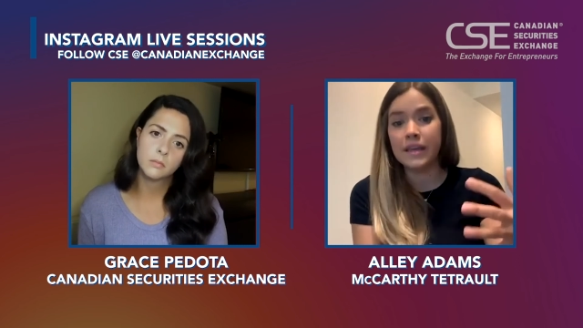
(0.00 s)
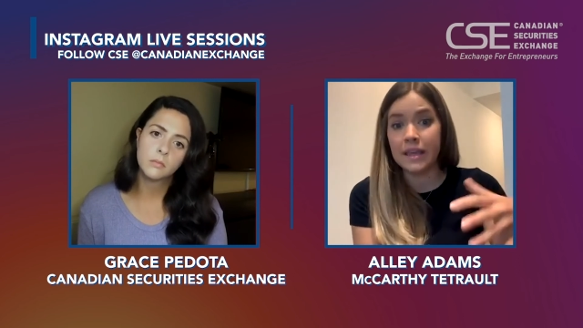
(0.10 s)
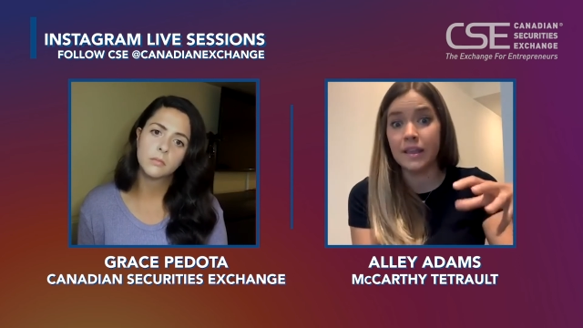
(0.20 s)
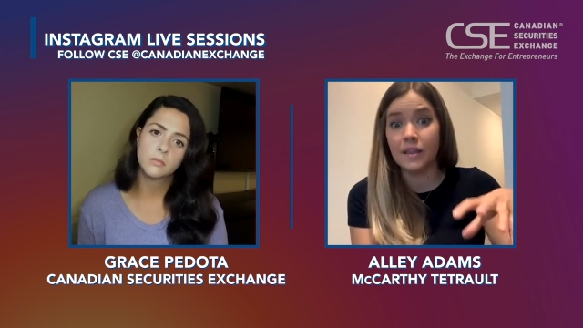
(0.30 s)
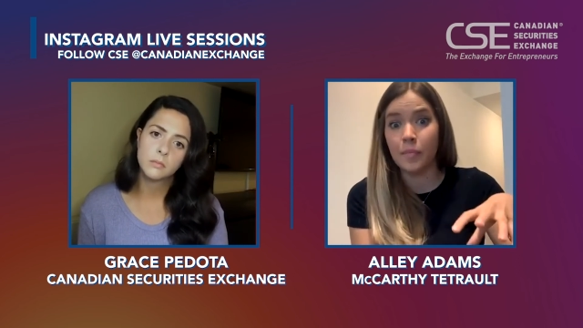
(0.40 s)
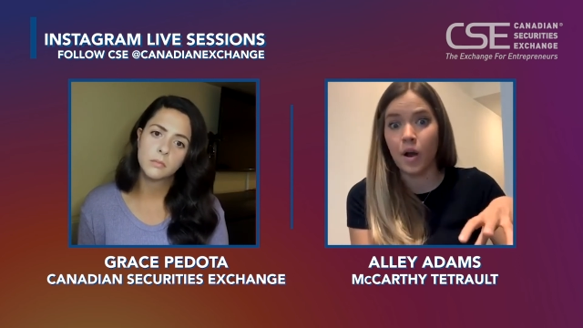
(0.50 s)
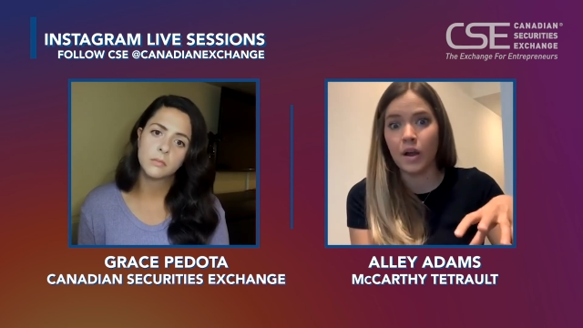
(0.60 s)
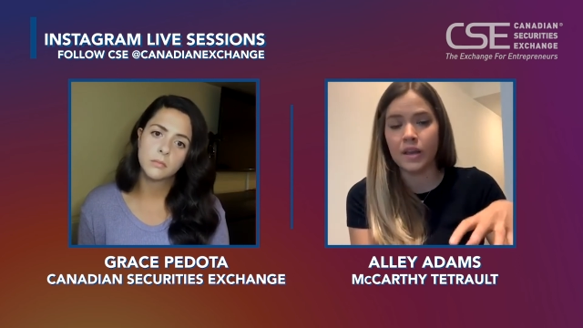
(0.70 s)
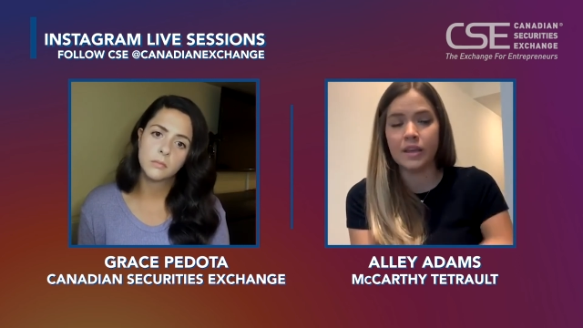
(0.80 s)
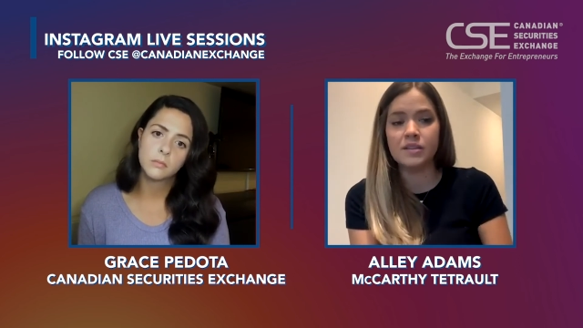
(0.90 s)
Speaker 1: in the
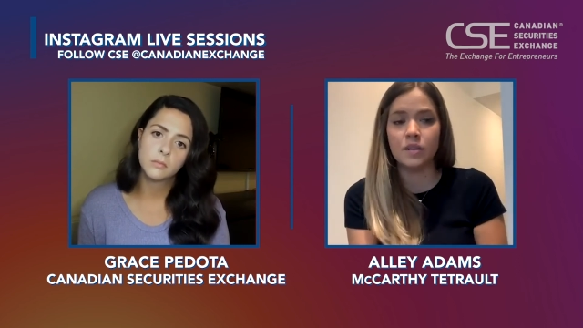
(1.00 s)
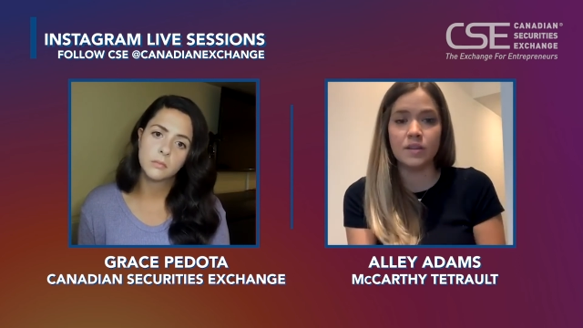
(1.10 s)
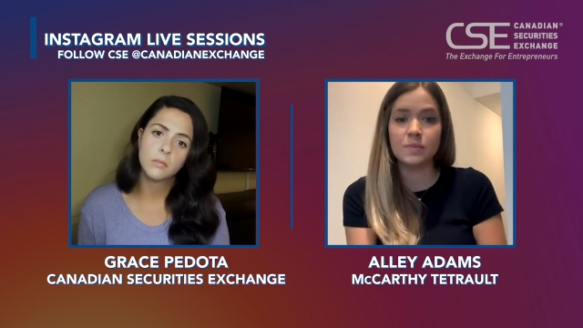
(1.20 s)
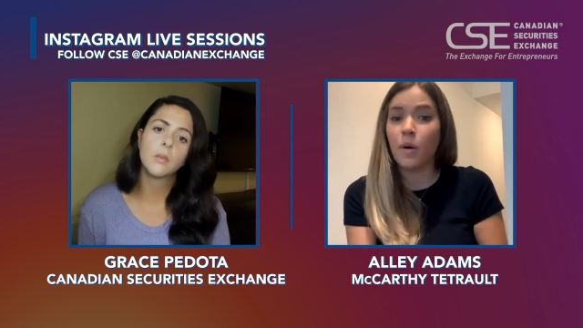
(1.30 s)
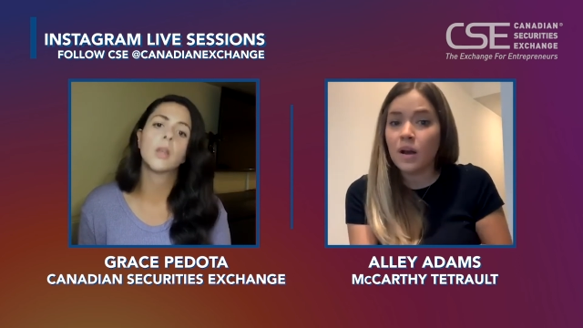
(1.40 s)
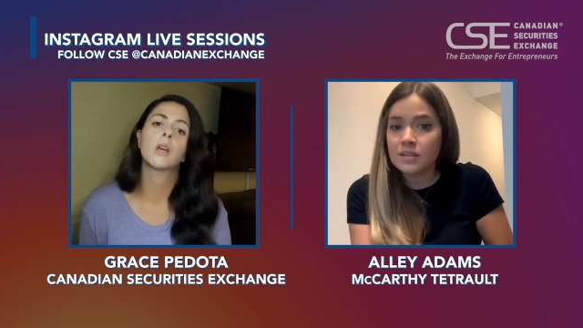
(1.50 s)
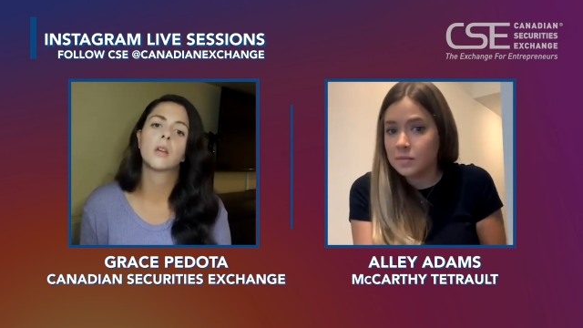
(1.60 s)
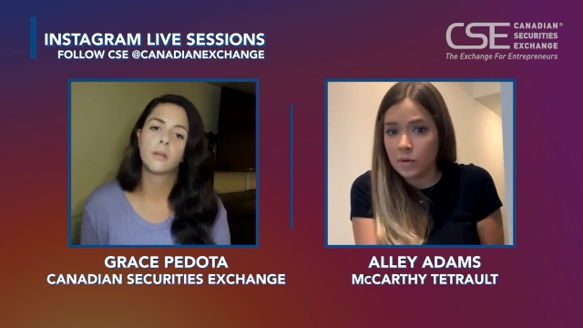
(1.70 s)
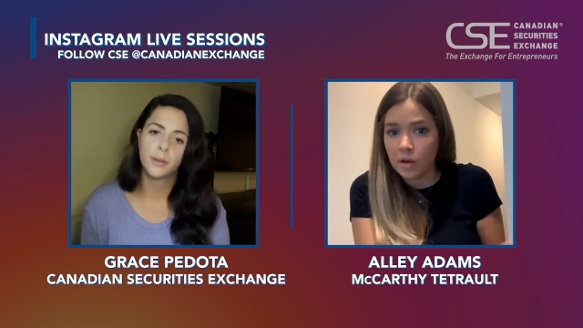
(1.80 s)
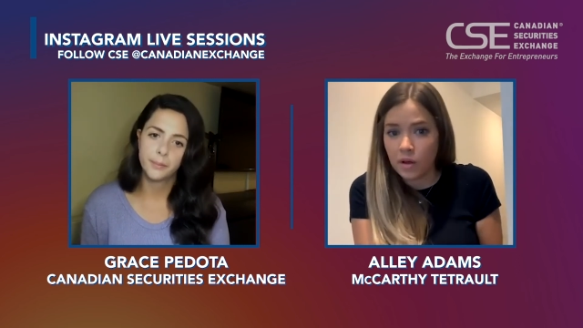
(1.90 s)
body. So it's
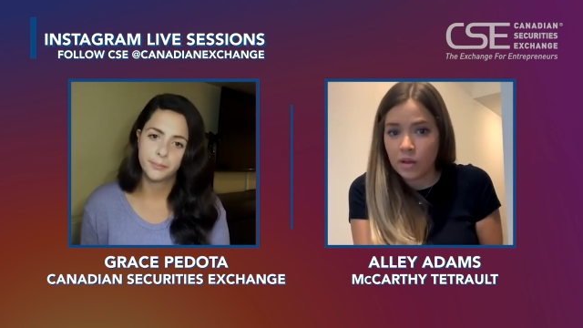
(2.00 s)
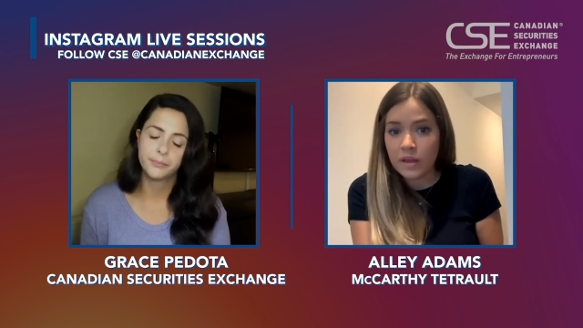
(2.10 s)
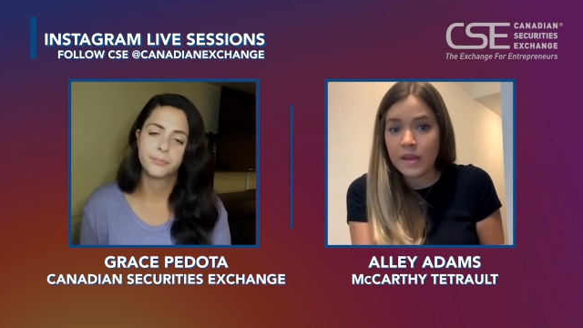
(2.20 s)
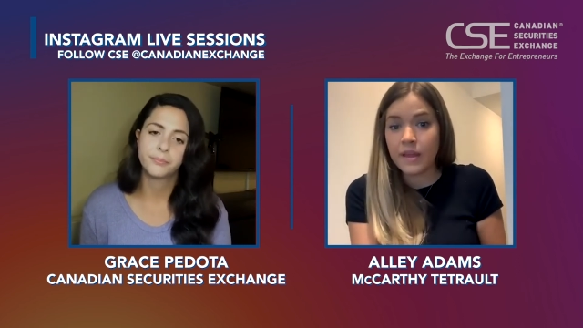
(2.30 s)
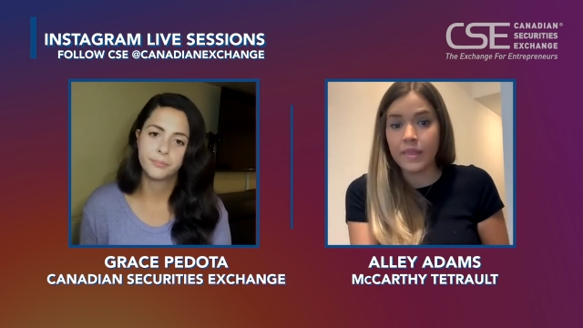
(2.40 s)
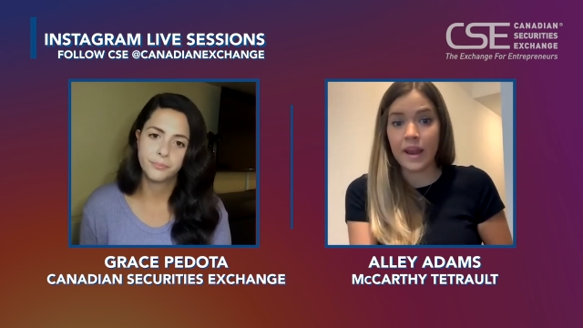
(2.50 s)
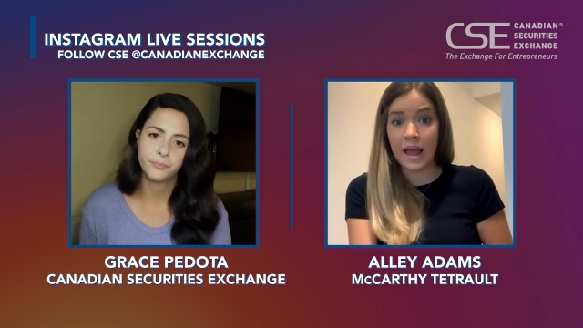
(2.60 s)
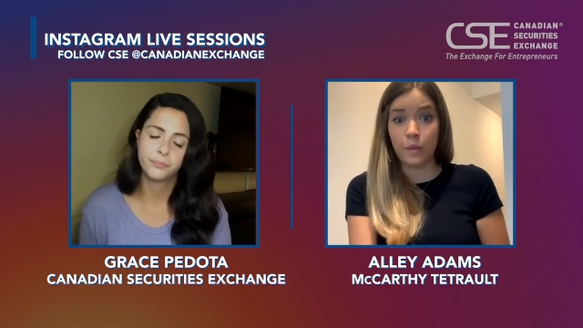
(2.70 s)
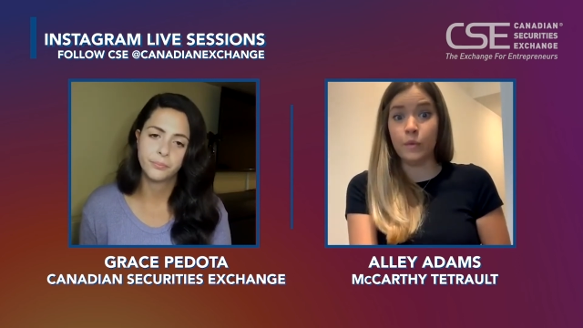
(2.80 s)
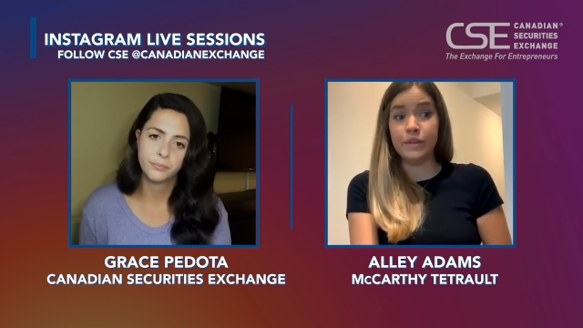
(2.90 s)
possible that
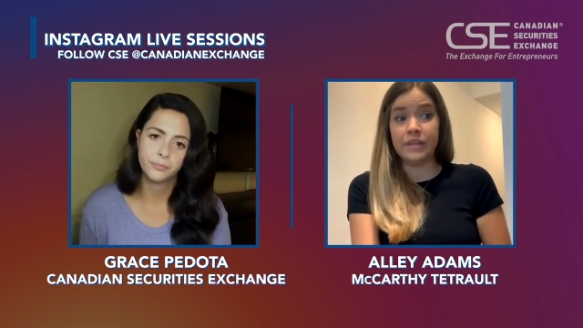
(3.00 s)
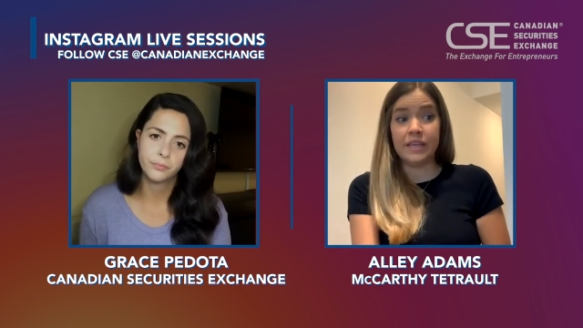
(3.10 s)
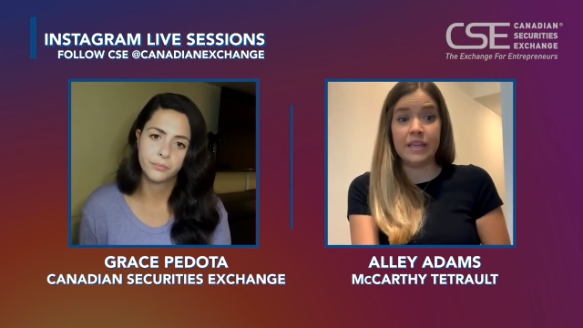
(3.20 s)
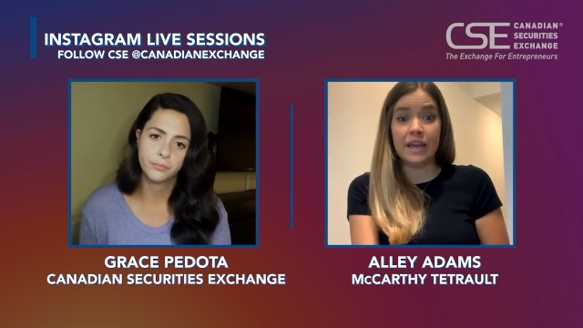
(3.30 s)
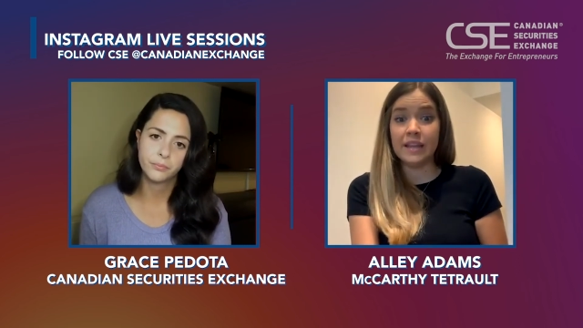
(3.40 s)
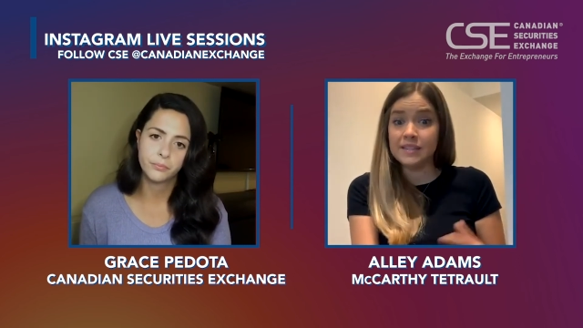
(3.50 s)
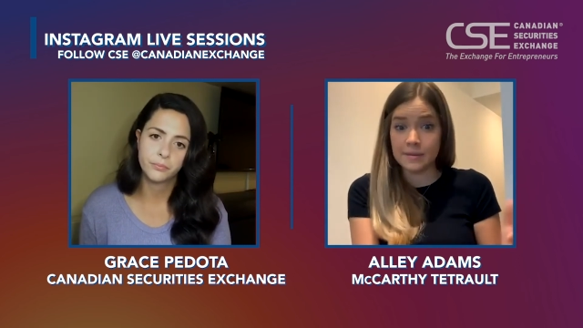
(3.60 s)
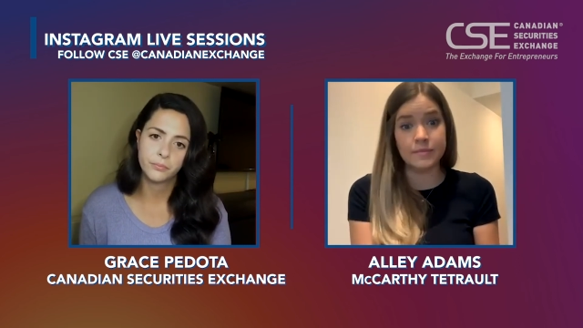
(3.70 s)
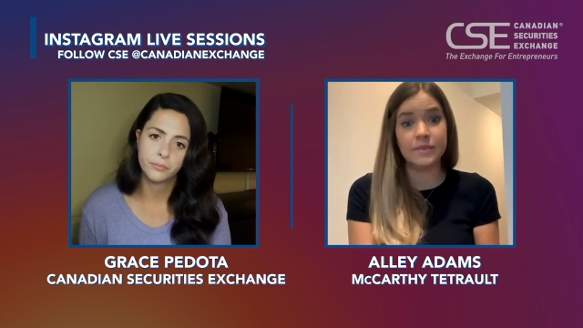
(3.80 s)
I will need at some